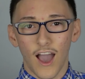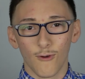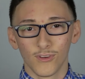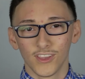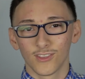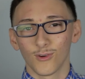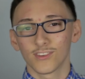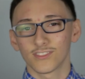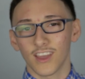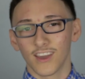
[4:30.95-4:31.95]
I really
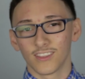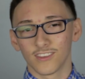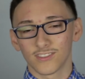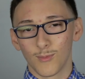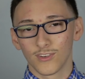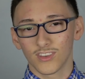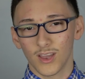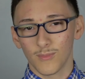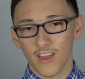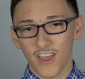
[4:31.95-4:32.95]
noticed that in the
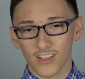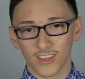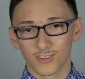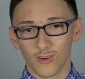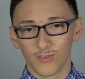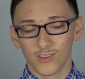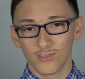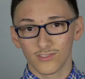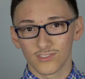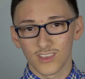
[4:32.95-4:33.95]
summertime I get like no
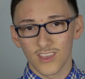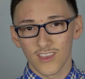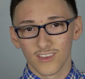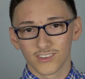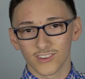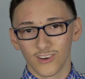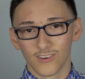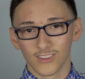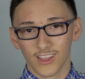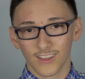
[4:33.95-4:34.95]
views.
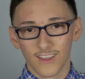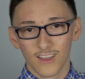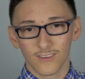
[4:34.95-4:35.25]
So like